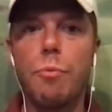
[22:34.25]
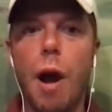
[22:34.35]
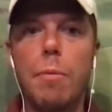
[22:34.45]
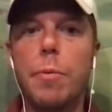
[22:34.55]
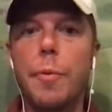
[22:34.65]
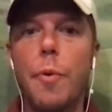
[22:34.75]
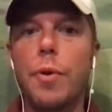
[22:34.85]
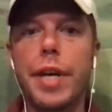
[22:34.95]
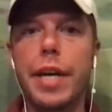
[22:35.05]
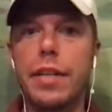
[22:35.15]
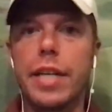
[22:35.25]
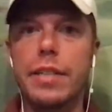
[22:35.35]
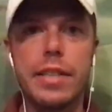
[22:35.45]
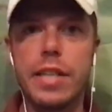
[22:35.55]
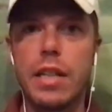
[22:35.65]
probably won't get
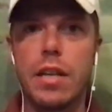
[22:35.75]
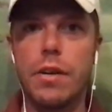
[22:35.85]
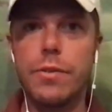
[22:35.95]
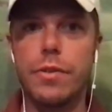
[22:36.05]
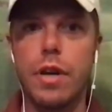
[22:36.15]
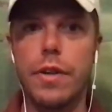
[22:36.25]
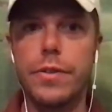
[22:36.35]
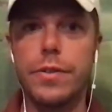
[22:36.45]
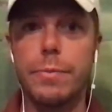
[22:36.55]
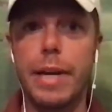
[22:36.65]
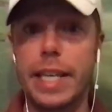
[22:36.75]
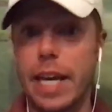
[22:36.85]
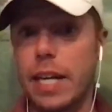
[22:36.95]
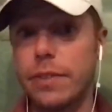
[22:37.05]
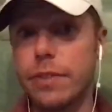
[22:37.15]
clicked at $10,000 is my guess.